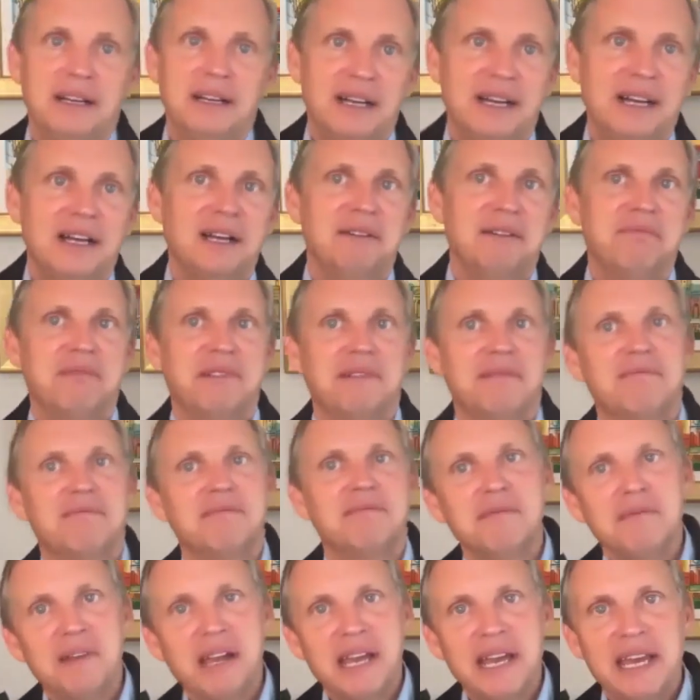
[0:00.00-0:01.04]
a
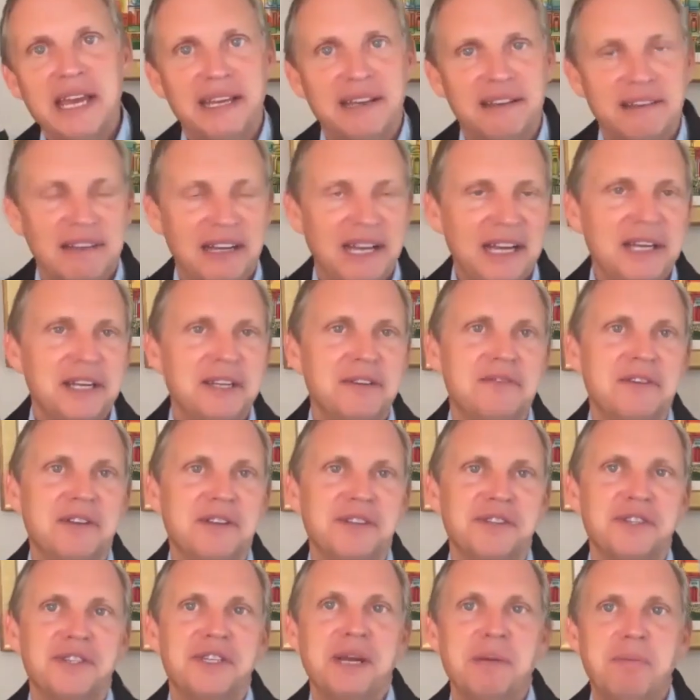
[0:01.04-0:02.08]
kind of a
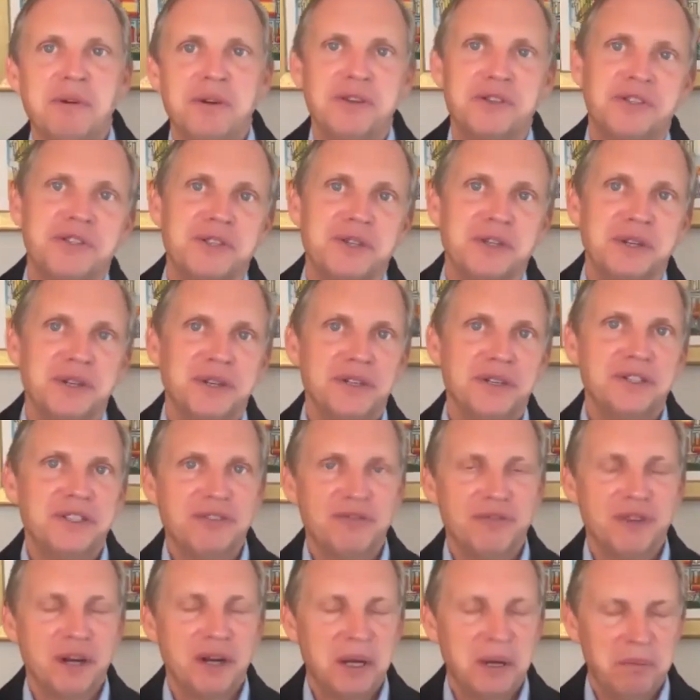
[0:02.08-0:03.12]
summer surge
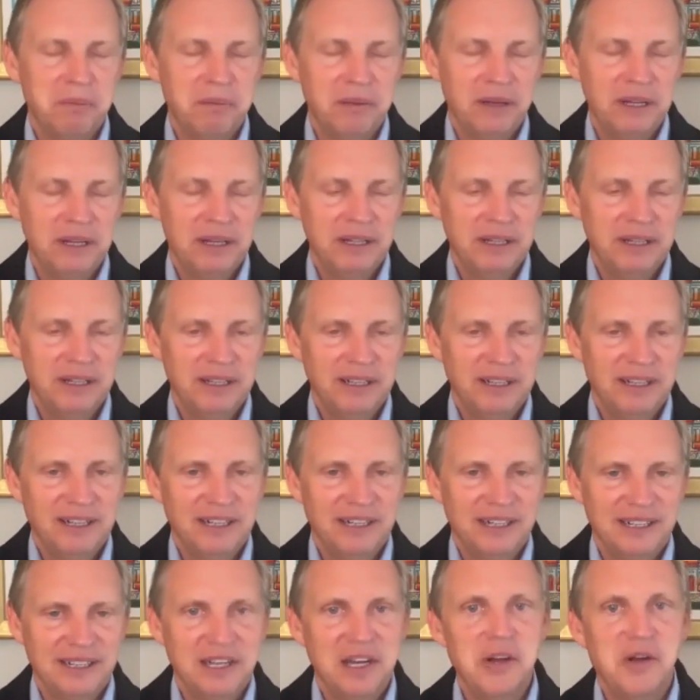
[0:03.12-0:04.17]
from
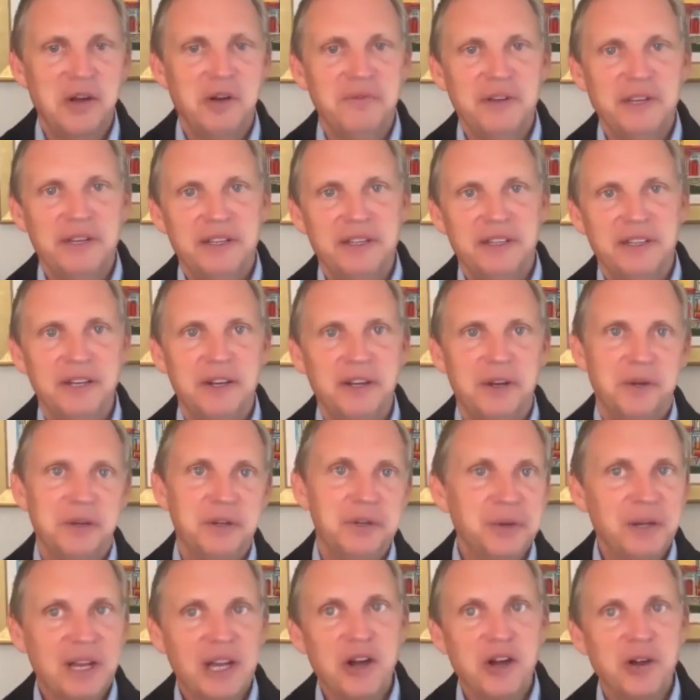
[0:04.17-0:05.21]
COVID, a
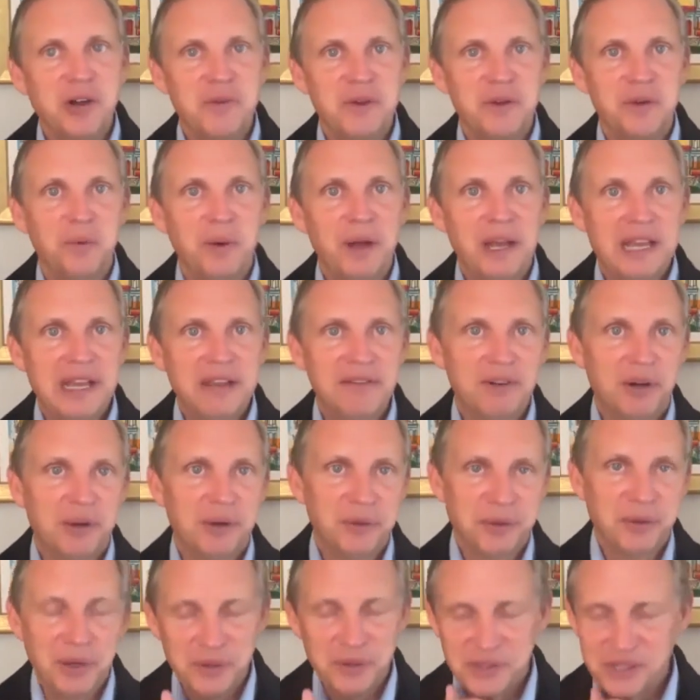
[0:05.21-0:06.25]
new COVID wave,
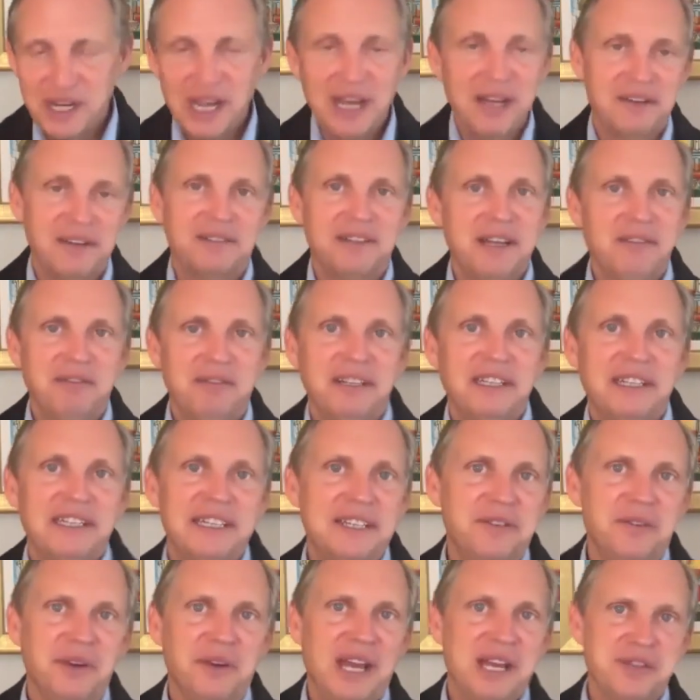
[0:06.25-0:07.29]
although it's
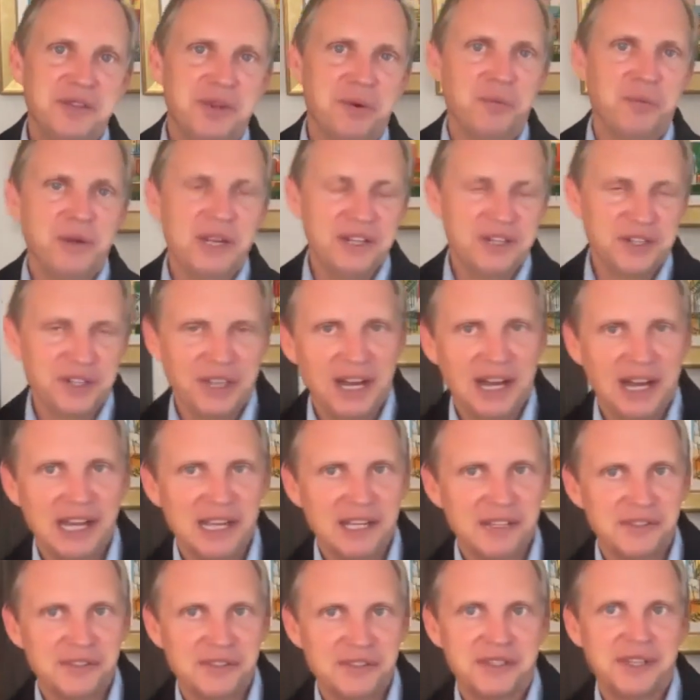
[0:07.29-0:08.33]
hasn't reached the
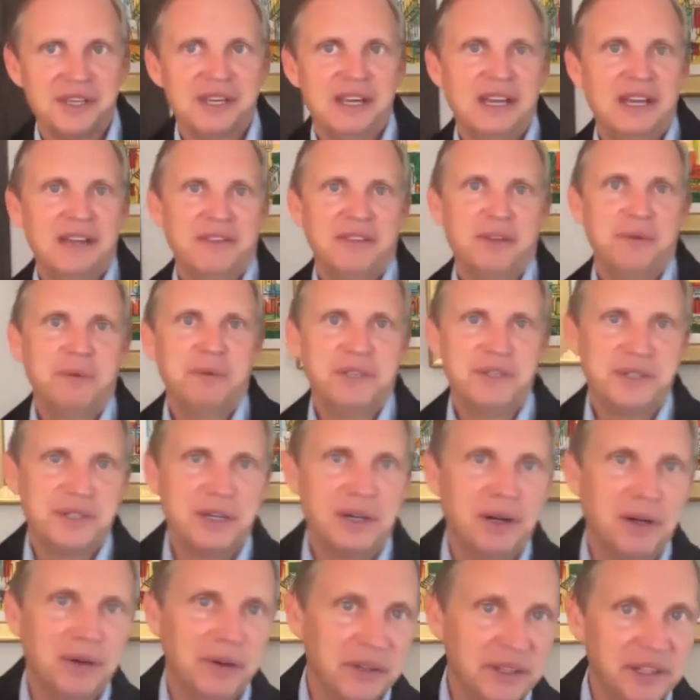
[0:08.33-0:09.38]
heights that we
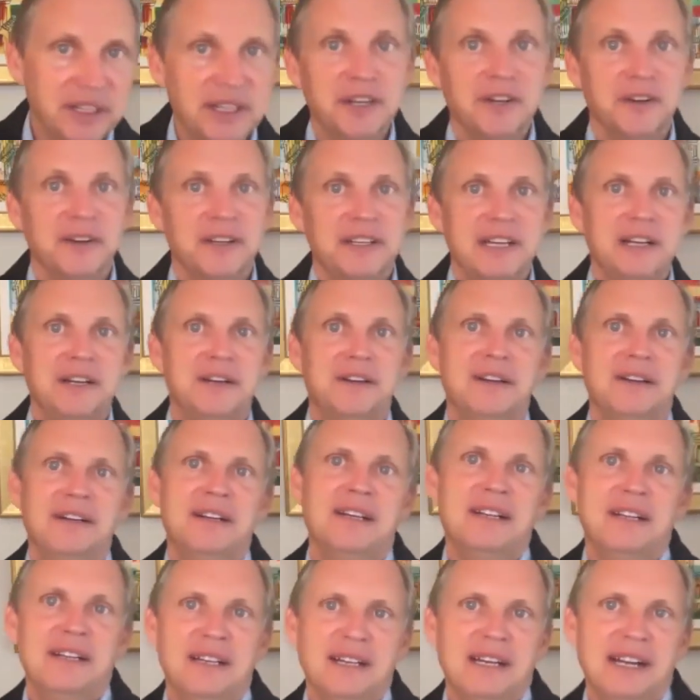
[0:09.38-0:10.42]
saw a year ago.
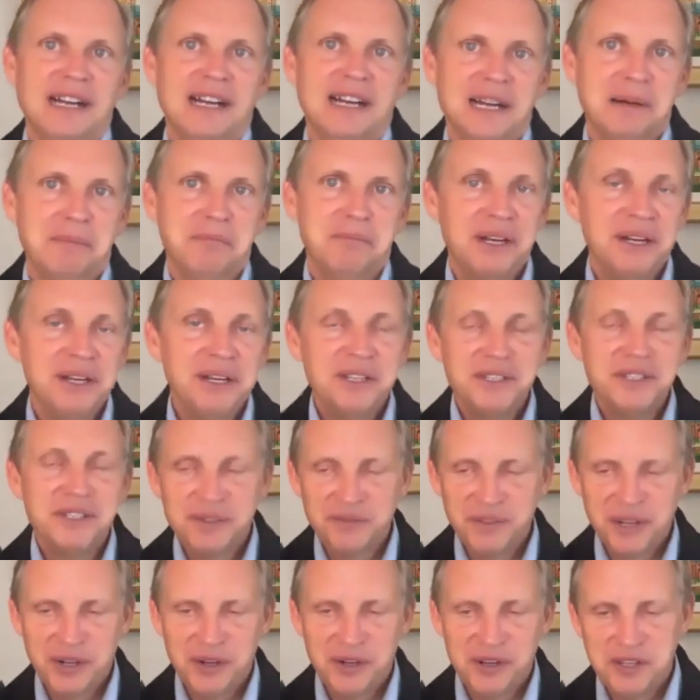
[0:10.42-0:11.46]
But it is a
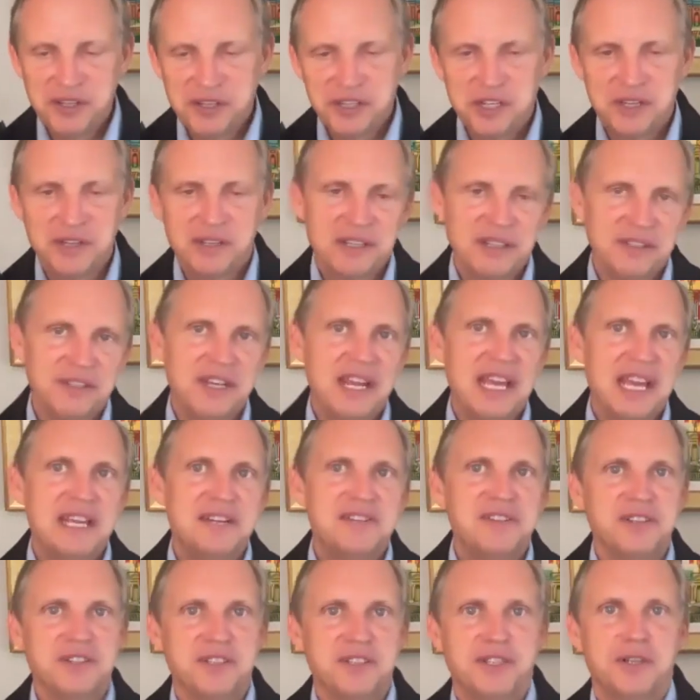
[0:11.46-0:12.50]
very
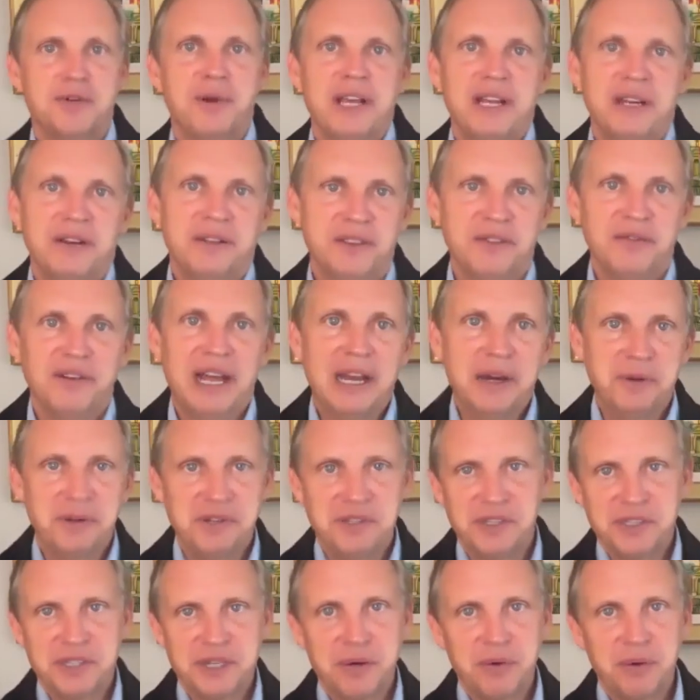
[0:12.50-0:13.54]
contagious strain of the
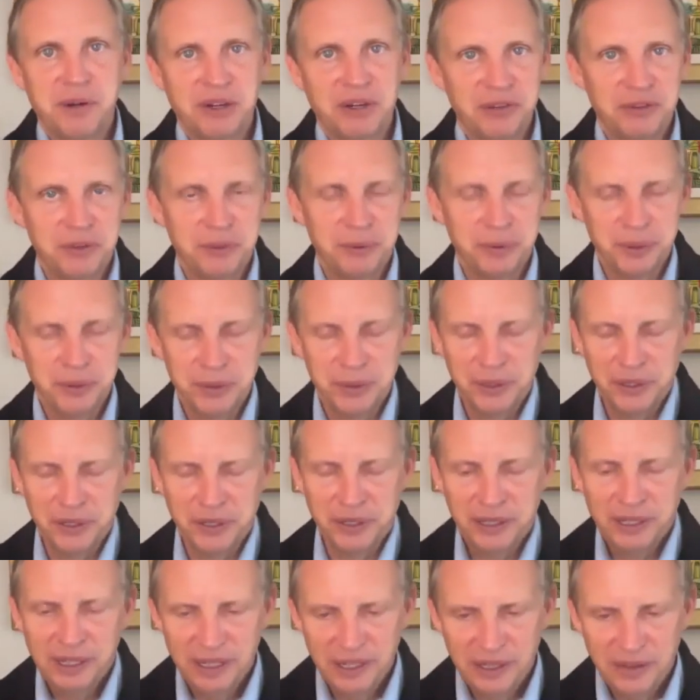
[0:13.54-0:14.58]
virus that's going through,
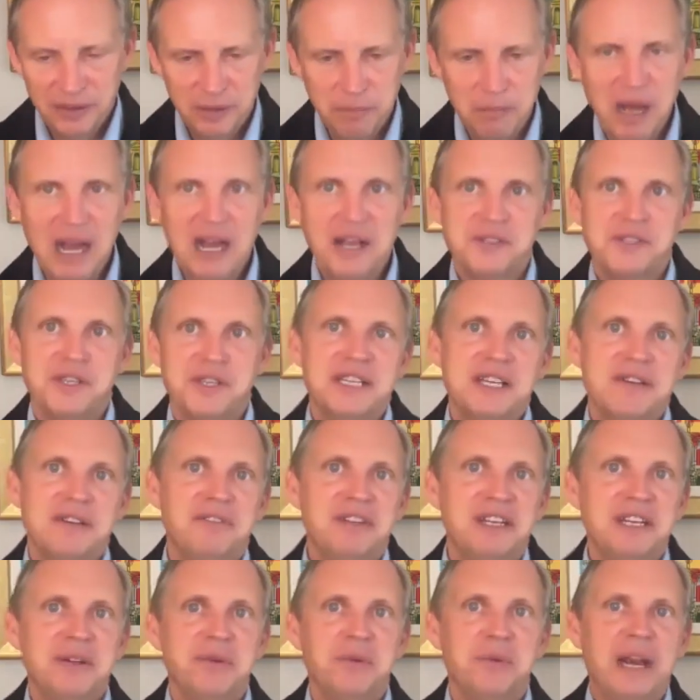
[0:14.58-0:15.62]
and the
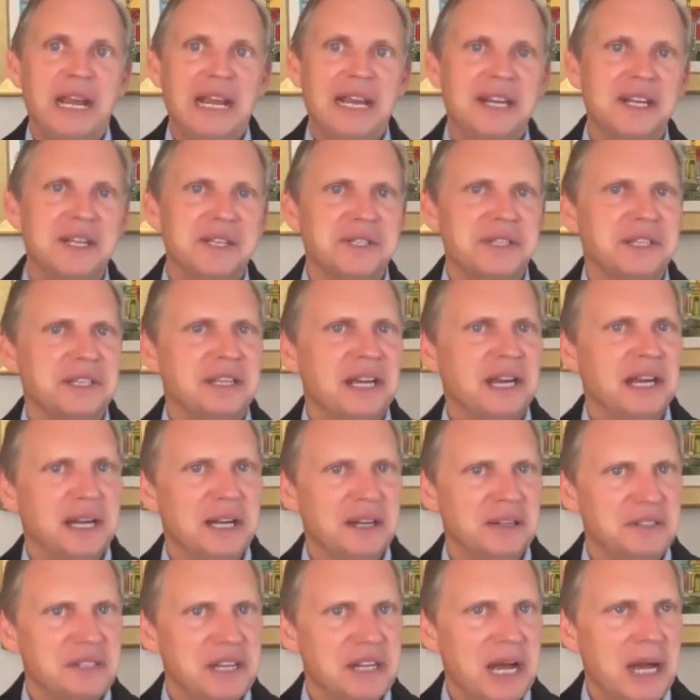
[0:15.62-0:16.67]
positivity rate has
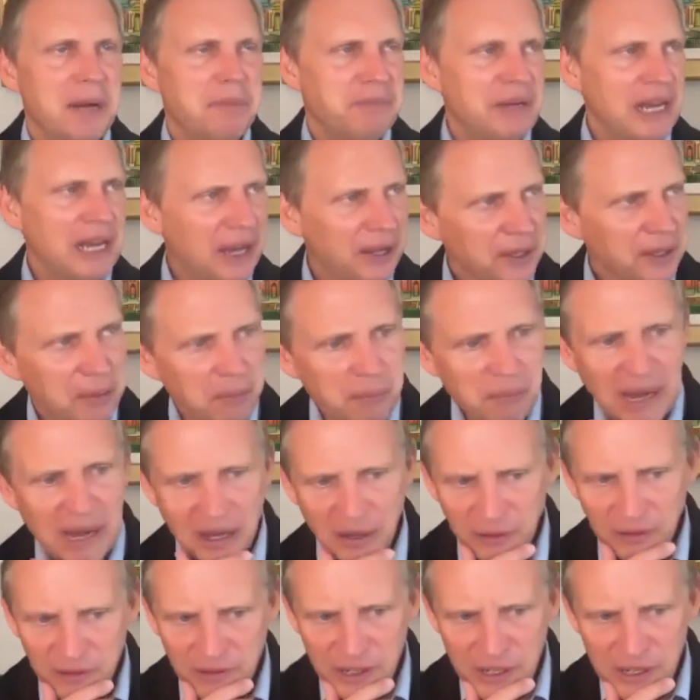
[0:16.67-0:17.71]
topped out
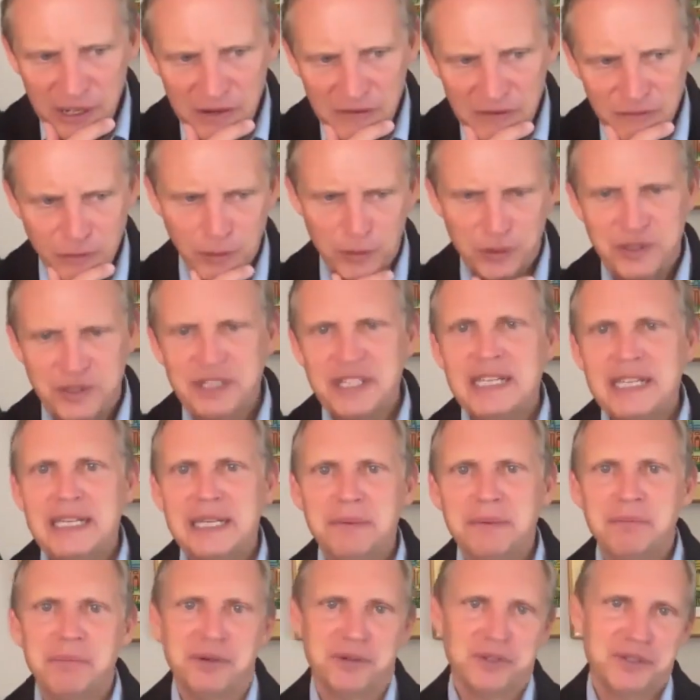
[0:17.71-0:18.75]
about
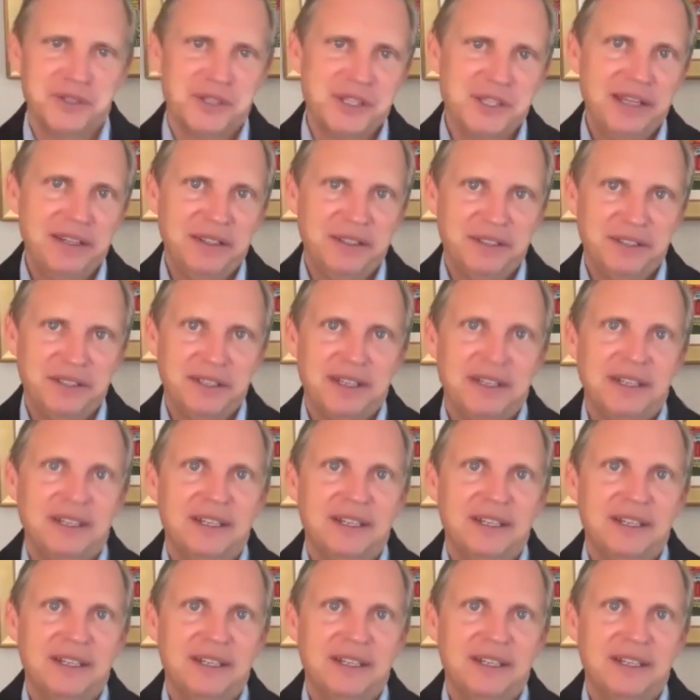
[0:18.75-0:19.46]
14%.